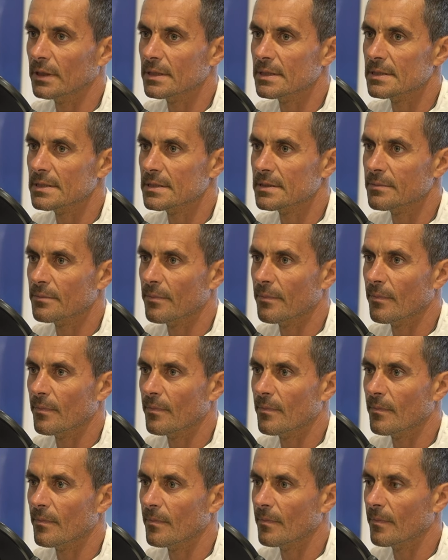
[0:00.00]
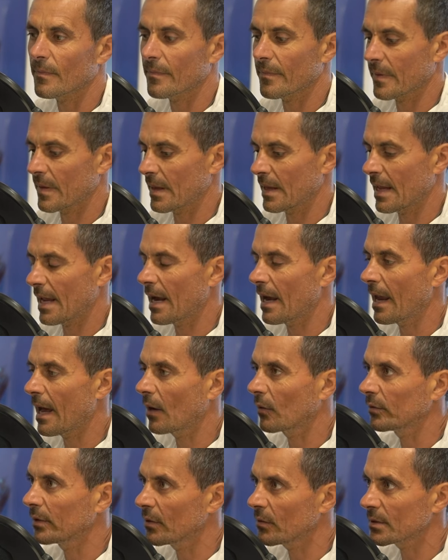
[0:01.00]
It's mm,
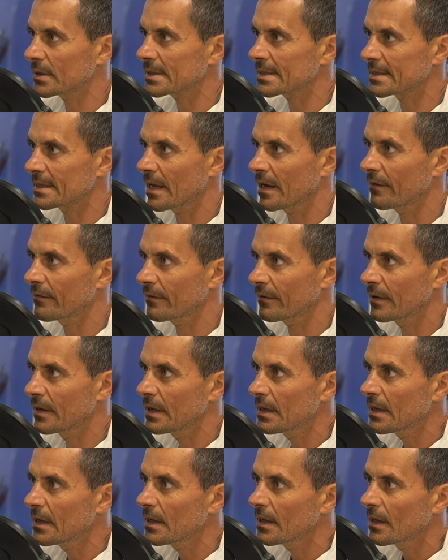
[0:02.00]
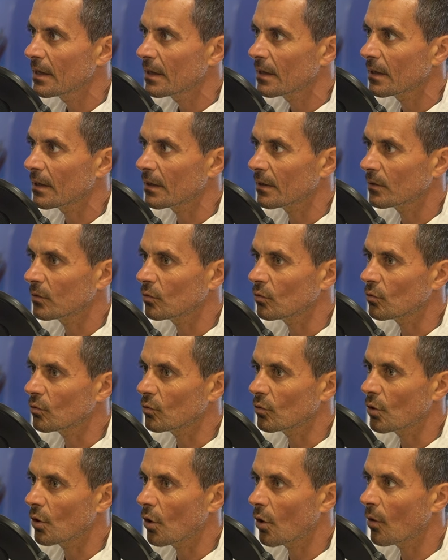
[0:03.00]
allowed ourselves uh,
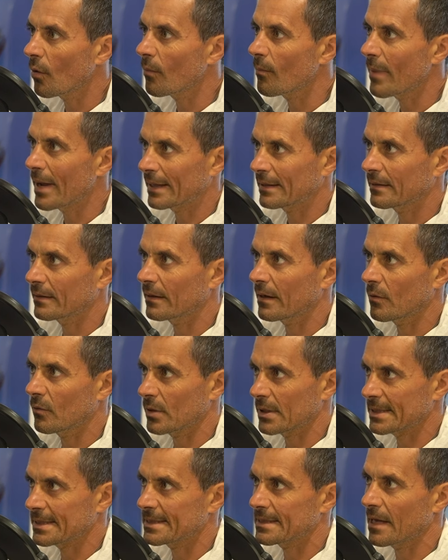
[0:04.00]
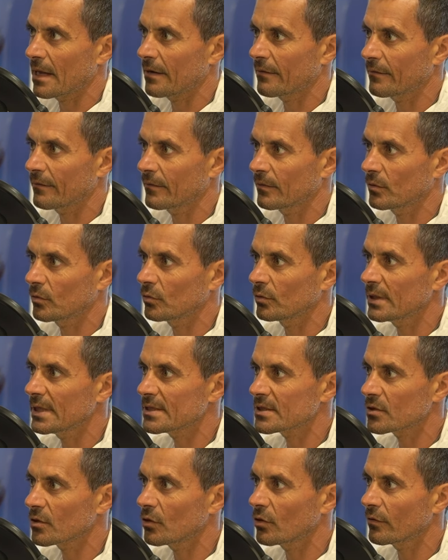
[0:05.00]
to know better ourselves, to
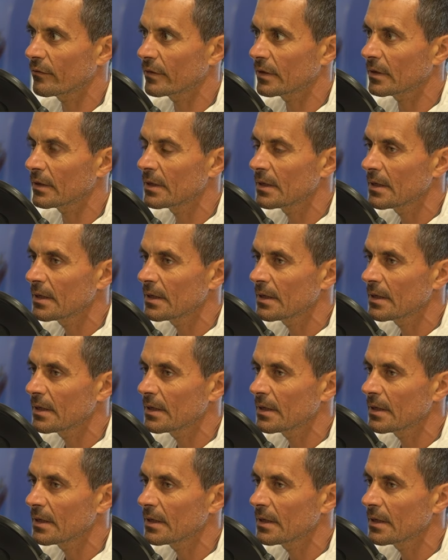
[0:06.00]
discover